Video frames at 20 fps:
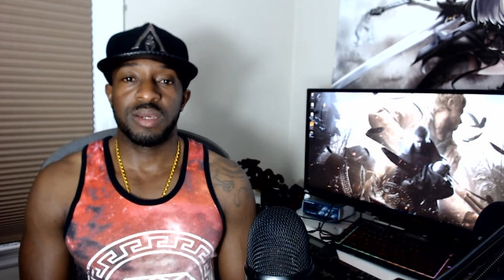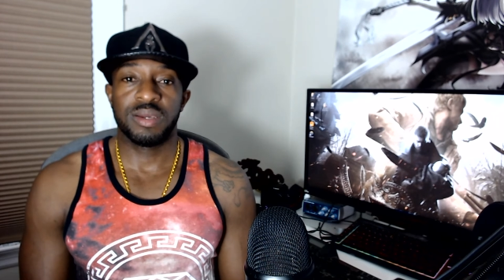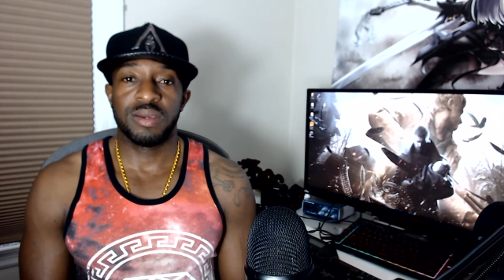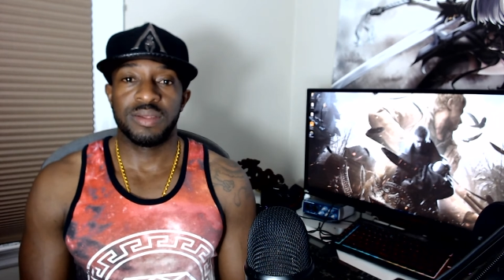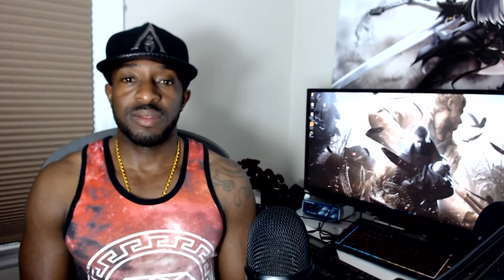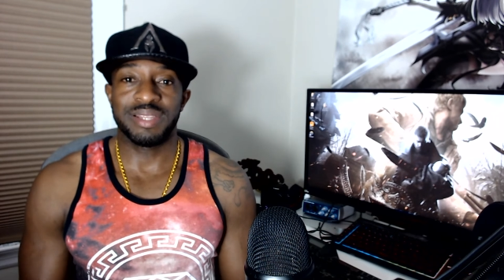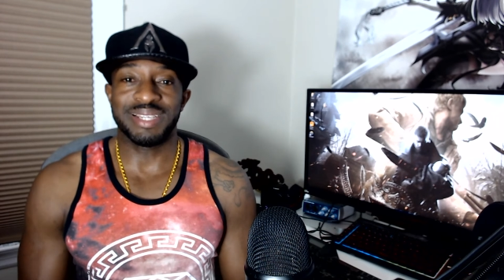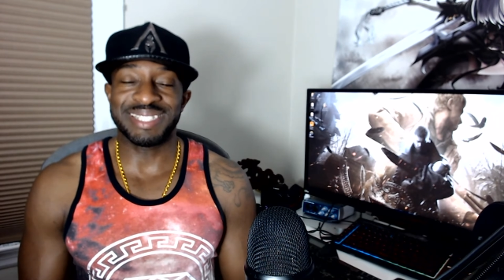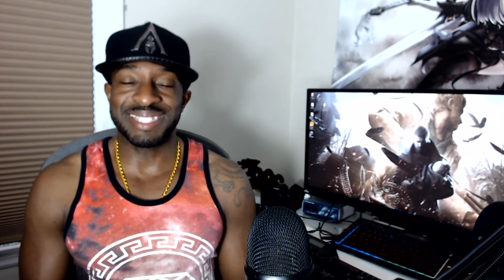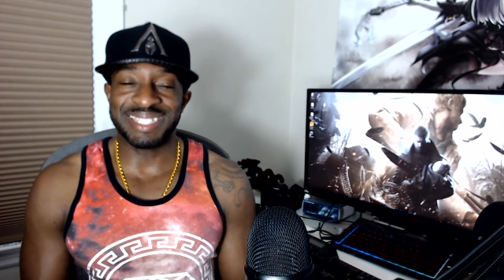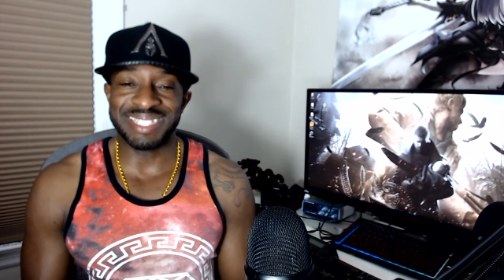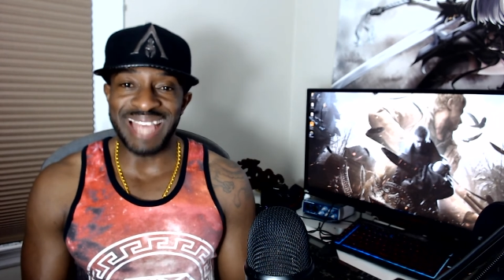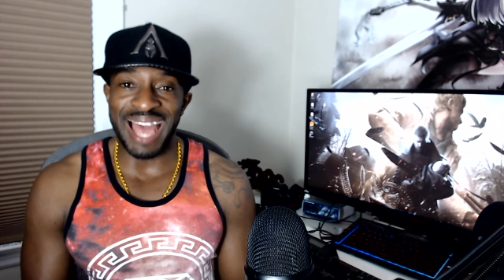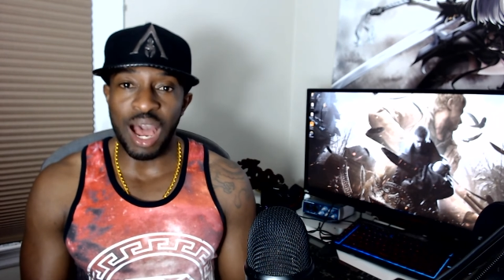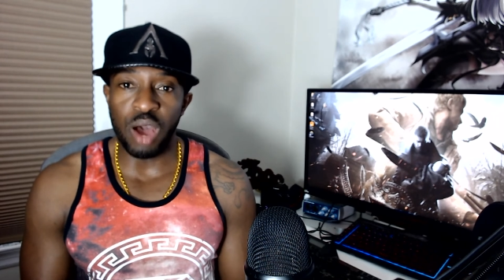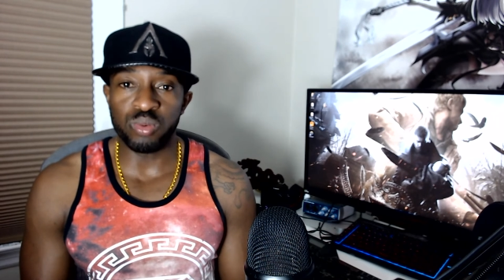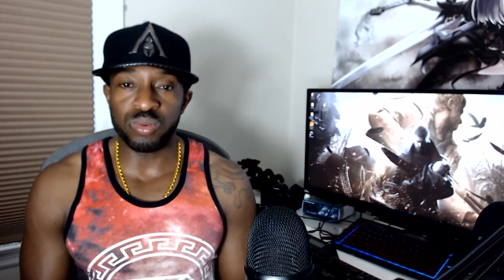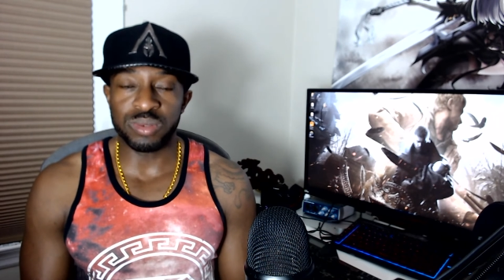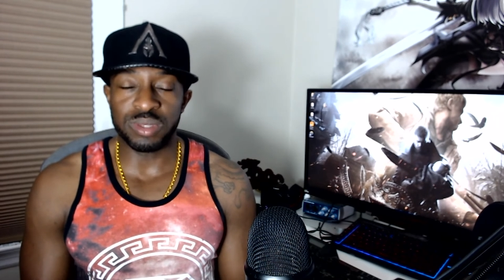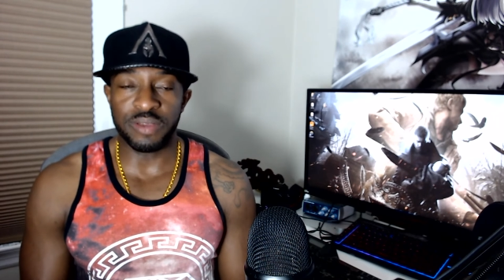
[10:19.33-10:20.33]
the
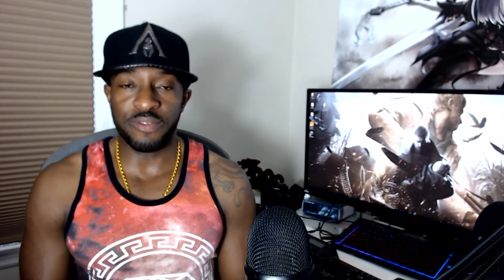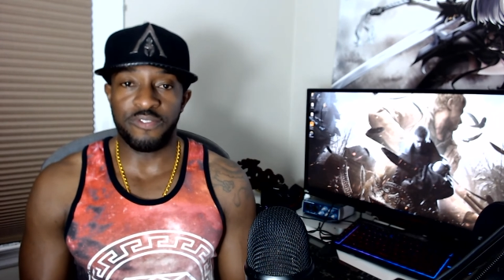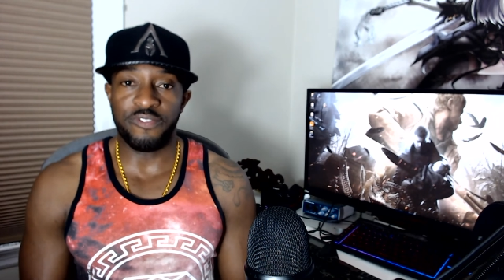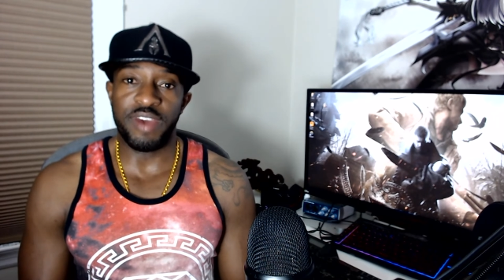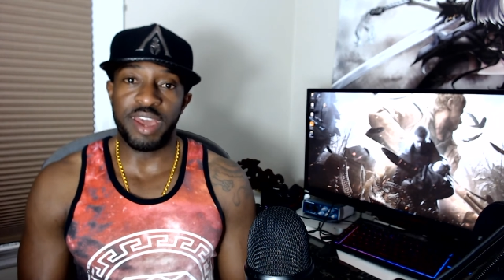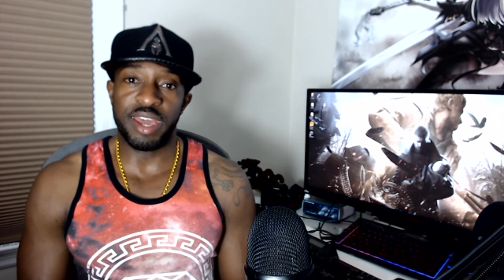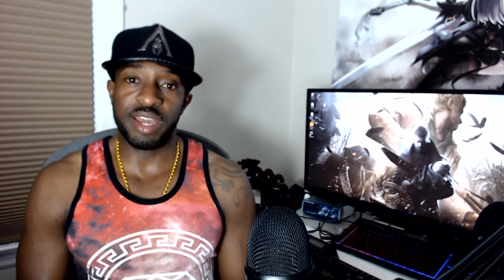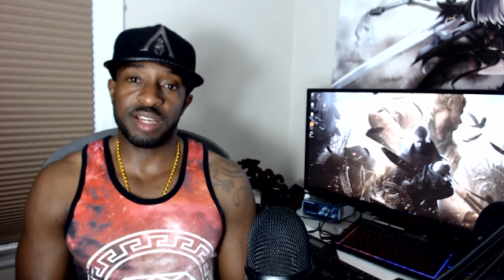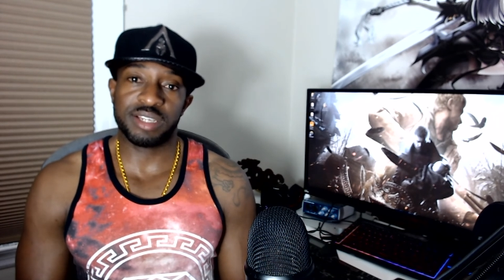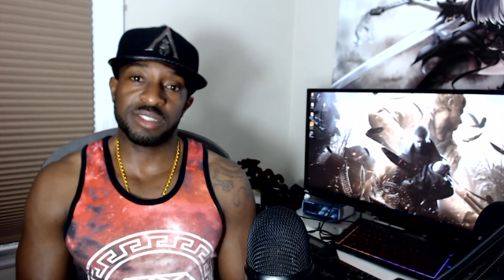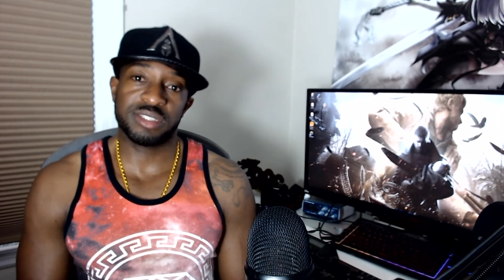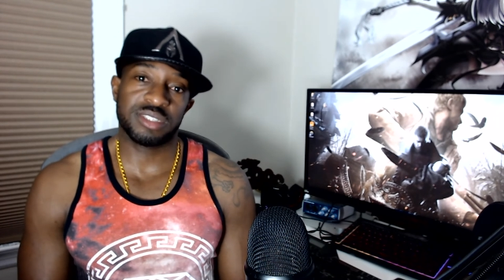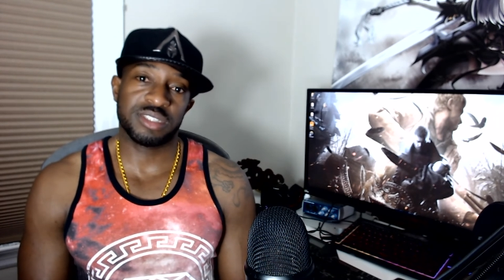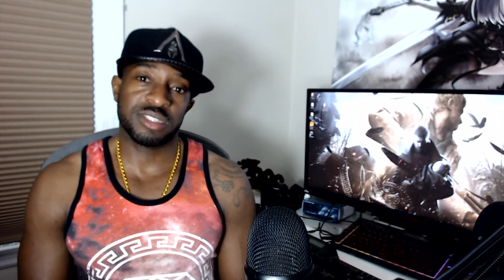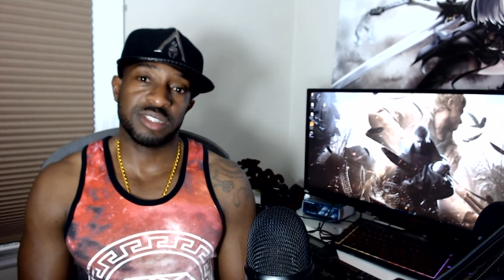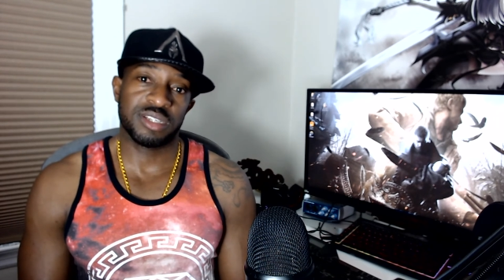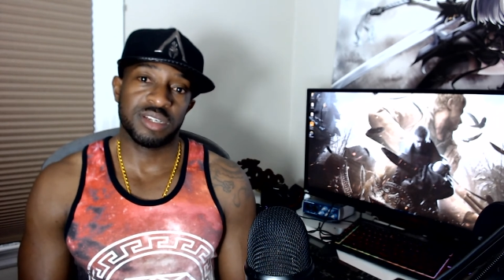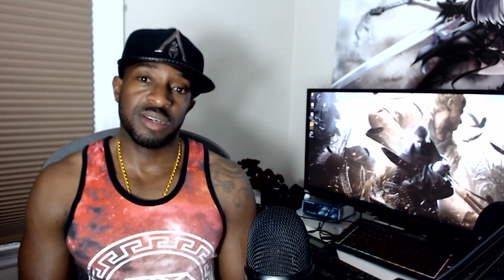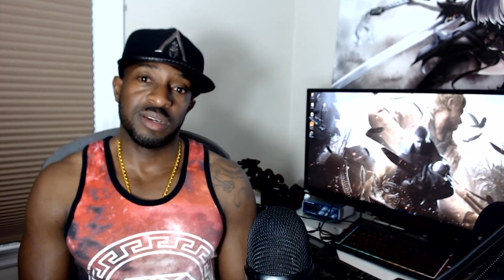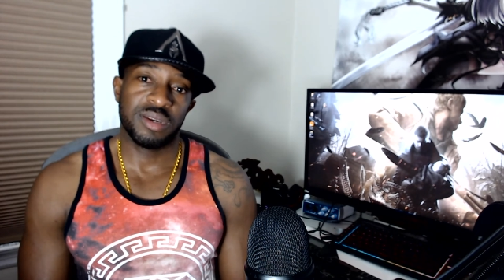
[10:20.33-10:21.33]
sound effects,
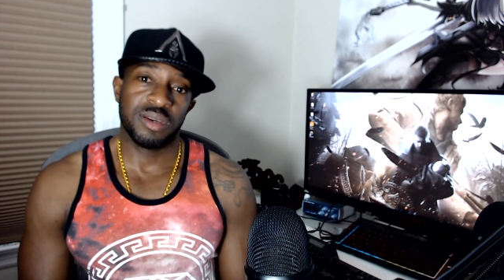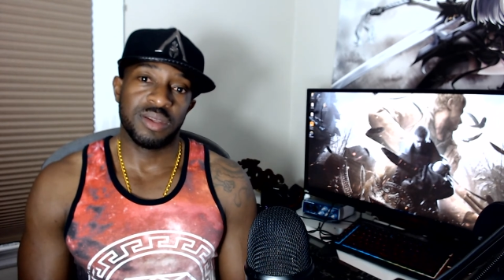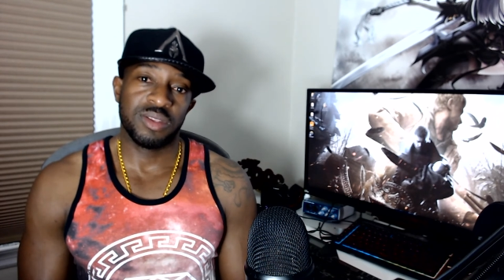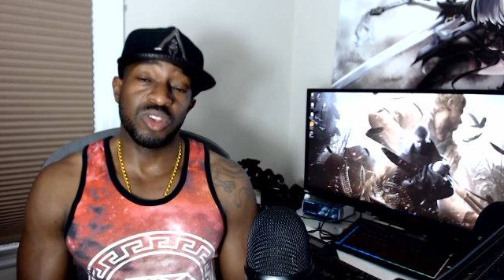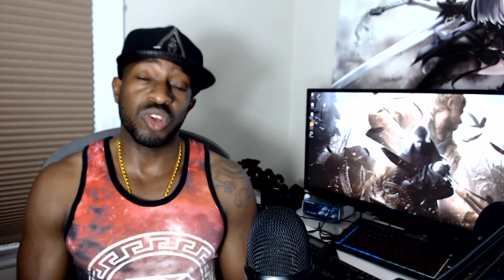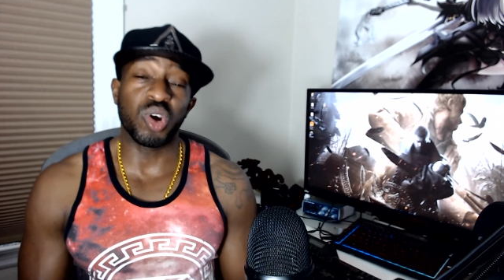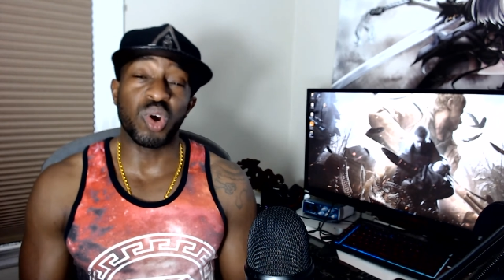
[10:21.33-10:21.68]
the